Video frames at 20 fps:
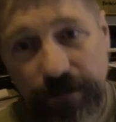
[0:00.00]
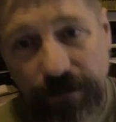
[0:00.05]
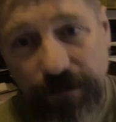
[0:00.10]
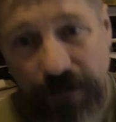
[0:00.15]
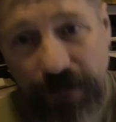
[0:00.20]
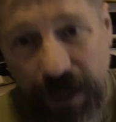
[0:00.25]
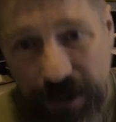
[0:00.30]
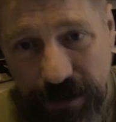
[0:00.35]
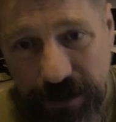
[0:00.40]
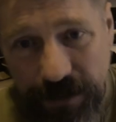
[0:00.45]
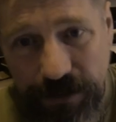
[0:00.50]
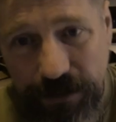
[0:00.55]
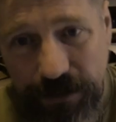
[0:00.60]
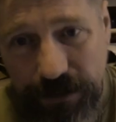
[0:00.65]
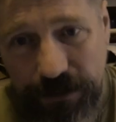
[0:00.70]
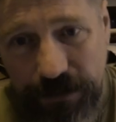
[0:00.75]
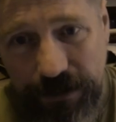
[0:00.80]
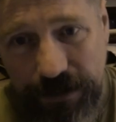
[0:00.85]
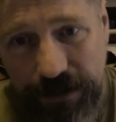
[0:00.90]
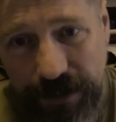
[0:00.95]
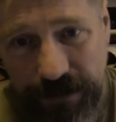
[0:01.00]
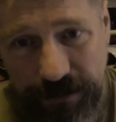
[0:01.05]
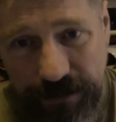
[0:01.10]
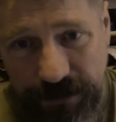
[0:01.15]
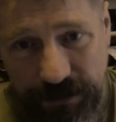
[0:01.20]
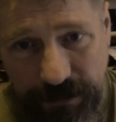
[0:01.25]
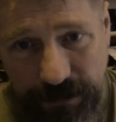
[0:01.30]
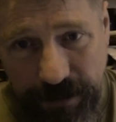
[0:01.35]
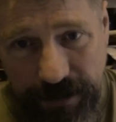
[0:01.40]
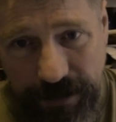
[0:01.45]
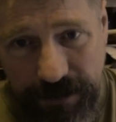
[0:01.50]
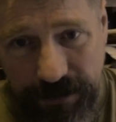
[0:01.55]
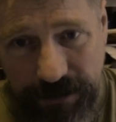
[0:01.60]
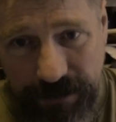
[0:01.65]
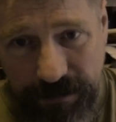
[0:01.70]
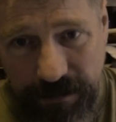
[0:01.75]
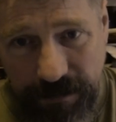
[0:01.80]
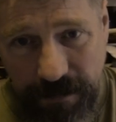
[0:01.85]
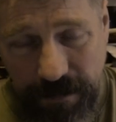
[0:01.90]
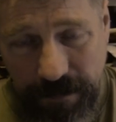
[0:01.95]
of strings
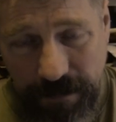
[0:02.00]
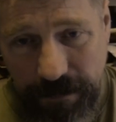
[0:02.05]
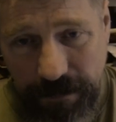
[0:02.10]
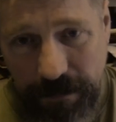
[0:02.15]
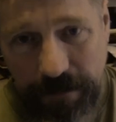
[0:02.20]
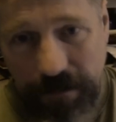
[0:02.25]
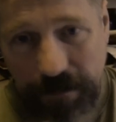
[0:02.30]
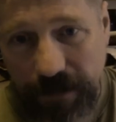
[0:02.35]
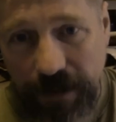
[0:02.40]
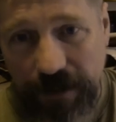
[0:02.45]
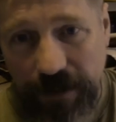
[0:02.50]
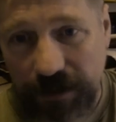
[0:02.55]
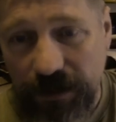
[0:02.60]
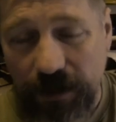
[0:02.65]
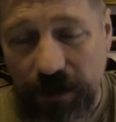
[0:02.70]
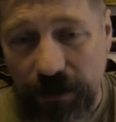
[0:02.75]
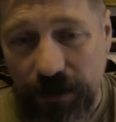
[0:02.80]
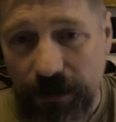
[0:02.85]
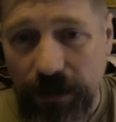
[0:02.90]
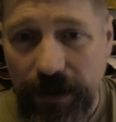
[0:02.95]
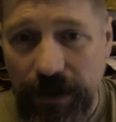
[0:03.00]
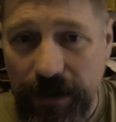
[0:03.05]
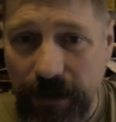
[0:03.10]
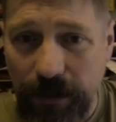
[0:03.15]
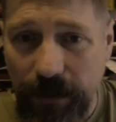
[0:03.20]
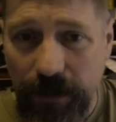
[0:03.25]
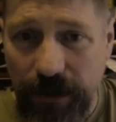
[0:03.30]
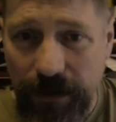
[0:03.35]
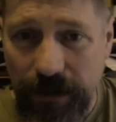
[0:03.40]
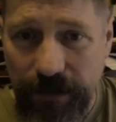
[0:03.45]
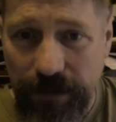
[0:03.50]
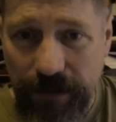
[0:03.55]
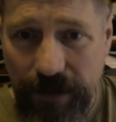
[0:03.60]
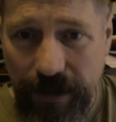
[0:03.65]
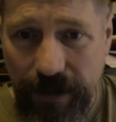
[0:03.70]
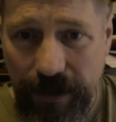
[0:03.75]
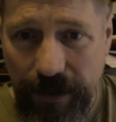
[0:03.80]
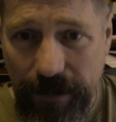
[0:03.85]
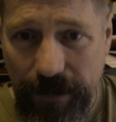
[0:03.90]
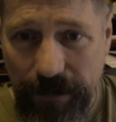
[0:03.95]
is not really worth,
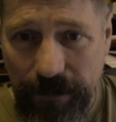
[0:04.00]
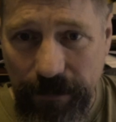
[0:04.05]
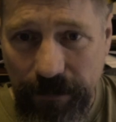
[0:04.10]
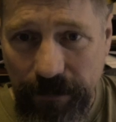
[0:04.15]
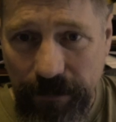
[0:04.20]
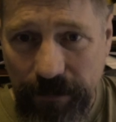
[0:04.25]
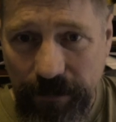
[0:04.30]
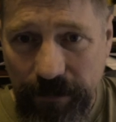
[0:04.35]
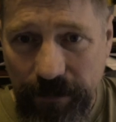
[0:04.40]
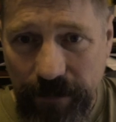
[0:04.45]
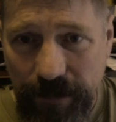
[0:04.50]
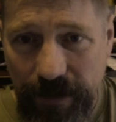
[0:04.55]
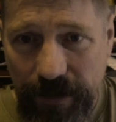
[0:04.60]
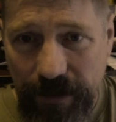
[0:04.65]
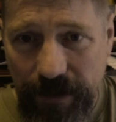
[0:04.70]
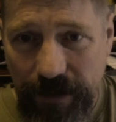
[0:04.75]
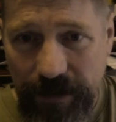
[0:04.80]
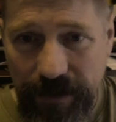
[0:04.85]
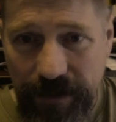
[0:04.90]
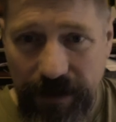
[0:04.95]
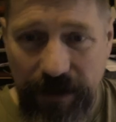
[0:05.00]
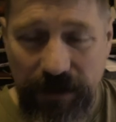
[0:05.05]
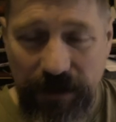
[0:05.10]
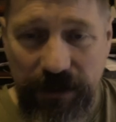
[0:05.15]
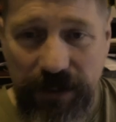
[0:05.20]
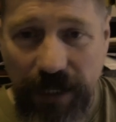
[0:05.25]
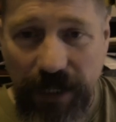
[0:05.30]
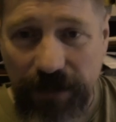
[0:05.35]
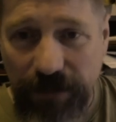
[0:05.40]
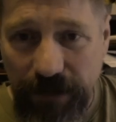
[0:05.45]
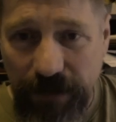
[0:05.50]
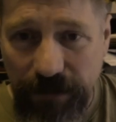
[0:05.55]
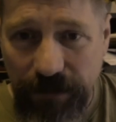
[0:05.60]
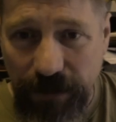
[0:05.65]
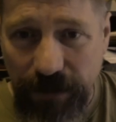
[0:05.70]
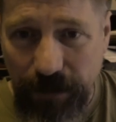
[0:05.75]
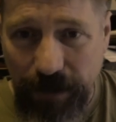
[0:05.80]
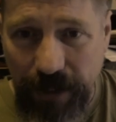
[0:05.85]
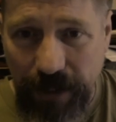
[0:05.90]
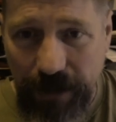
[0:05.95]
saving a few
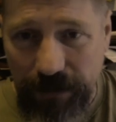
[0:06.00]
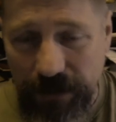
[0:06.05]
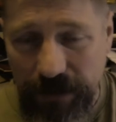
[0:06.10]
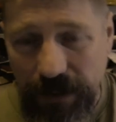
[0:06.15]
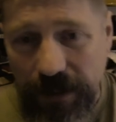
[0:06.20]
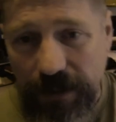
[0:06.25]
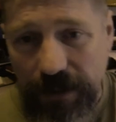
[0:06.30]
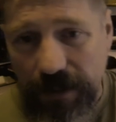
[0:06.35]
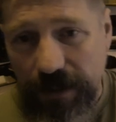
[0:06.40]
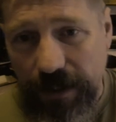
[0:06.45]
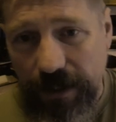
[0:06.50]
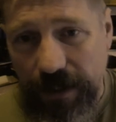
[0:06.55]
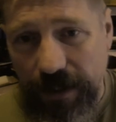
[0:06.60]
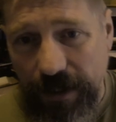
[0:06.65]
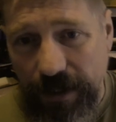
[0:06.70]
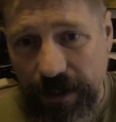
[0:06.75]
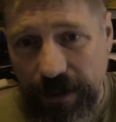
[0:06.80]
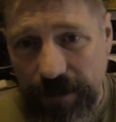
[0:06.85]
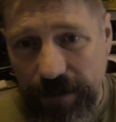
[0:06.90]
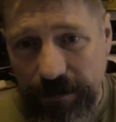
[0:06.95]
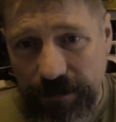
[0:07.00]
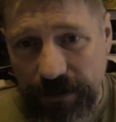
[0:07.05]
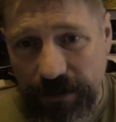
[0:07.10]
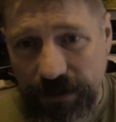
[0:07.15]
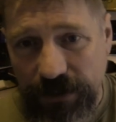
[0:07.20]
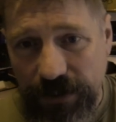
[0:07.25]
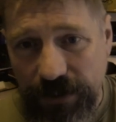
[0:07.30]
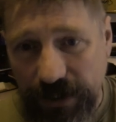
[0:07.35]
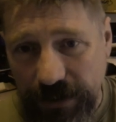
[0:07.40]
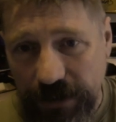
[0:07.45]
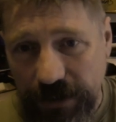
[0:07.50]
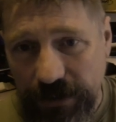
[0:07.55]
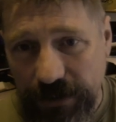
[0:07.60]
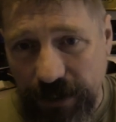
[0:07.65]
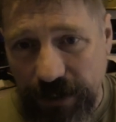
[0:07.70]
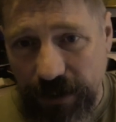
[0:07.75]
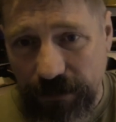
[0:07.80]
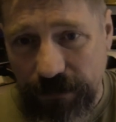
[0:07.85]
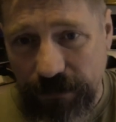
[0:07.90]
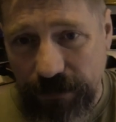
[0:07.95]
pounds to cheat
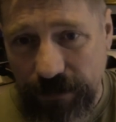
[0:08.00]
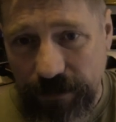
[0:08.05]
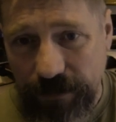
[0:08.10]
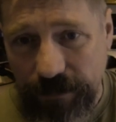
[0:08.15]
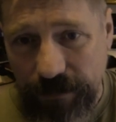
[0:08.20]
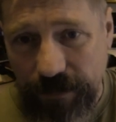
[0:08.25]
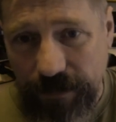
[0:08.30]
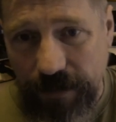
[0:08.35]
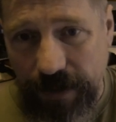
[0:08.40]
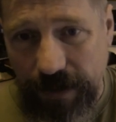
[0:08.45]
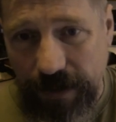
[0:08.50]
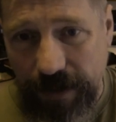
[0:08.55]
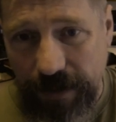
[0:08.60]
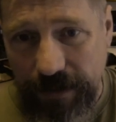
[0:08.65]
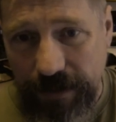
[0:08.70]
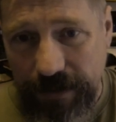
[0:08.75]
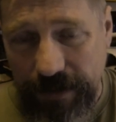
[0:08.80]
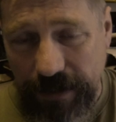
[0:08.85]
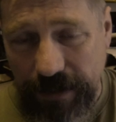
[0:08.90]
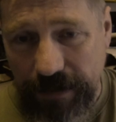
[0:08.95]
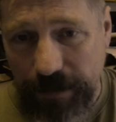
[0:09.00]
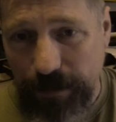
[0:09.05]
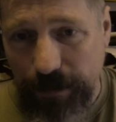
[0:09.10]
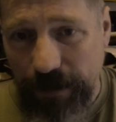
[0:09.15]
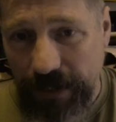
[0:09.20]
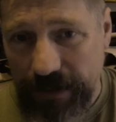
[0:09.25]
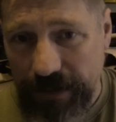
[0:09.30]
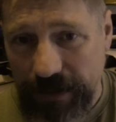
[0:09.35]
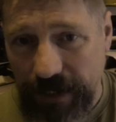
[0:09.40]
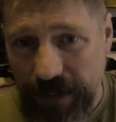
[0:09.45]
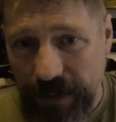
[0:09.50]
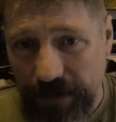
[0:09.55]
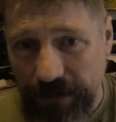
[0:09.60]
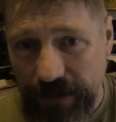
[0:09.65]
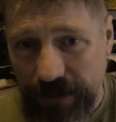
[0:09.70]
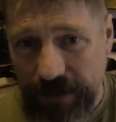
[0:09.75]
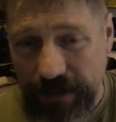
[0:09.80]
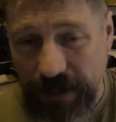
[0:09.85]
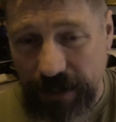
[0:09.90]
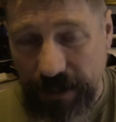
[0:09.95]
yourself to get the best out of your
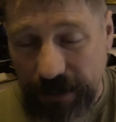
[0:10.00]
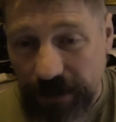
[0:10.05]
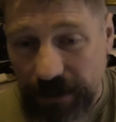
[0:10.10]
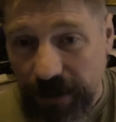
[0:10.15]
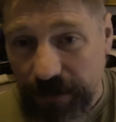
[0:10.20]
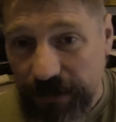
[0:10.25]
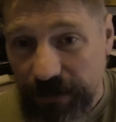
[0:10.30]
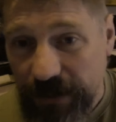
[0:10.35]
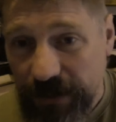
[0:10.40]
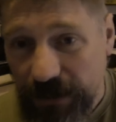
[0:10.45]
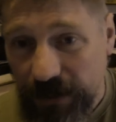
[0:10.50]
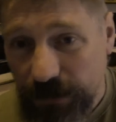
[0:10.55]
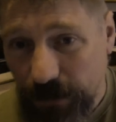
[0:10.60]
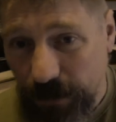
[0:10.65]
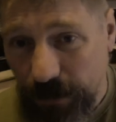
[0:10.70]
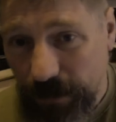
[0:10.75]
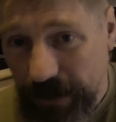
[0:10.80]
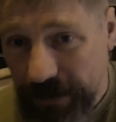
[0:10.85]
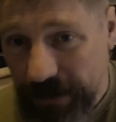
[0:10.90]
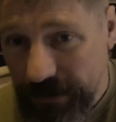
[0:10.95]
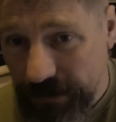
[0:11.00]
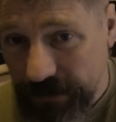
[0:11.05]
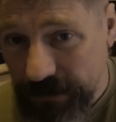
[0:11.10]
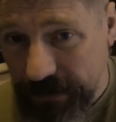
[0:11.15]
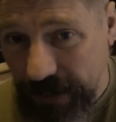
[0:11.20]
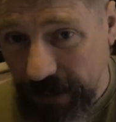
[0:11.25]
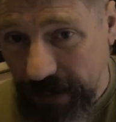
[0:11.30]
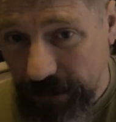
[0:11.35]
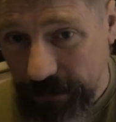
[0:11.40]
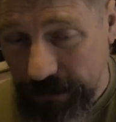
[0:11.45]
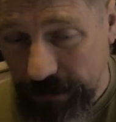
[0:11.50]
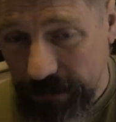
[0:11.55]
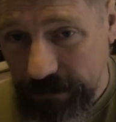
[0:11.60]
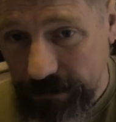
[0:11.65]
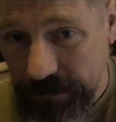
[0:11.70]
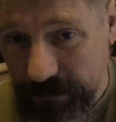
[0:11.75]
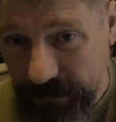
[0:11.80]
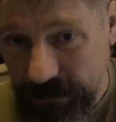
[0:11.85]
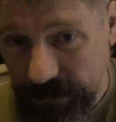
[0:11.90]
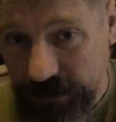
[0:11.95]
guitar. This is what makes the sound.
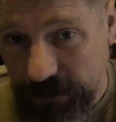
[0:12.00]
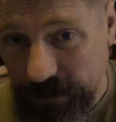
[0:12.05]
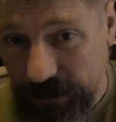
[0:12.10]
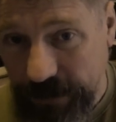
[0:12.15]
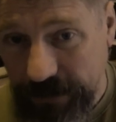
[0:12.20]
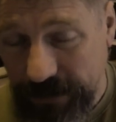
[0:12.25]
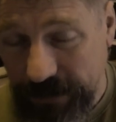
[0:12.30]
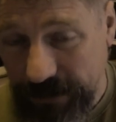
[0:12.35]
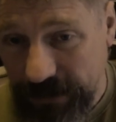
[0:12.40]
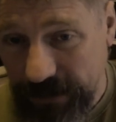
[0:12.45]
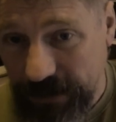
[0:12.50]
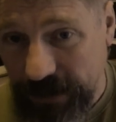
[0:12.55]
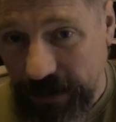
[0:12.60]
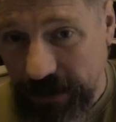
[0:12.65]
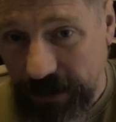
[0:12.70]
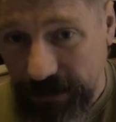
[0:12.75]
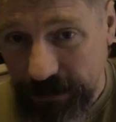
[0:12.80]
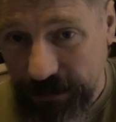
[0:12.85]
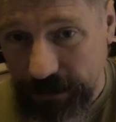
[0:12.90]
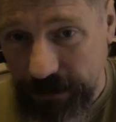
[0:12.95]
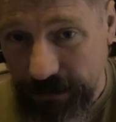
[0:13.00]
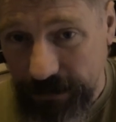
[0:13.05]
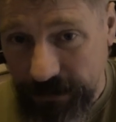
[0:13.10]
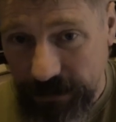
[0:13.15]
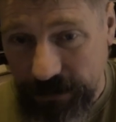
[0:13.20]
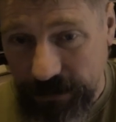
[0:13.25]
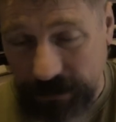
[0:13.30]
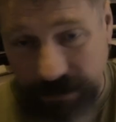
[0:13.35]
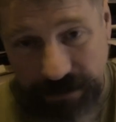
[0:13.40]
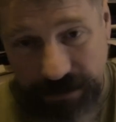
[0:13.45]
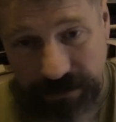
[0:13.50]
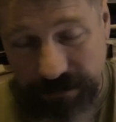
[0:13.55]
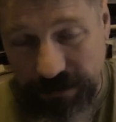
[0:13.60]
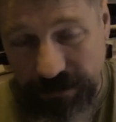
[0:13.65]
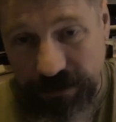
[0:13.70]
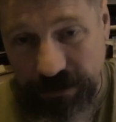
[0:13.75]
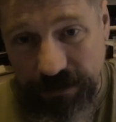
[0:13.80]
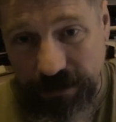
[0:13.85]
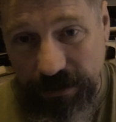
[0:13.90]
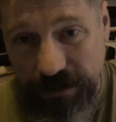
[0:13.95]
The strings. It starts with the strings. If
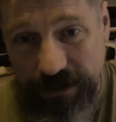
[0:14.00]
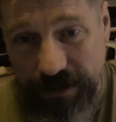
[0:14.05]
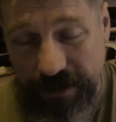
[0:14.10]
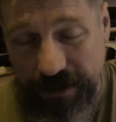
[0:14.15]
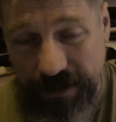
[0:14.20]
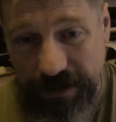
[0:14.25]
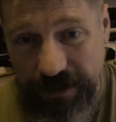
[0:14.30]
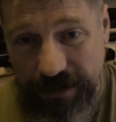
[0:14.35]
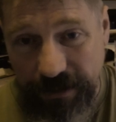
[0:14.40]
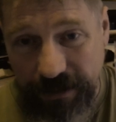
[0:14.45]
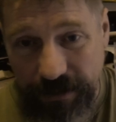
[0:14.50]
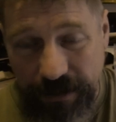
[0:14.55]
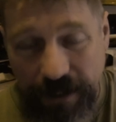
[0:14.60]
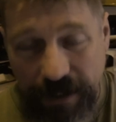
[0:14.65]
strings aren't any good,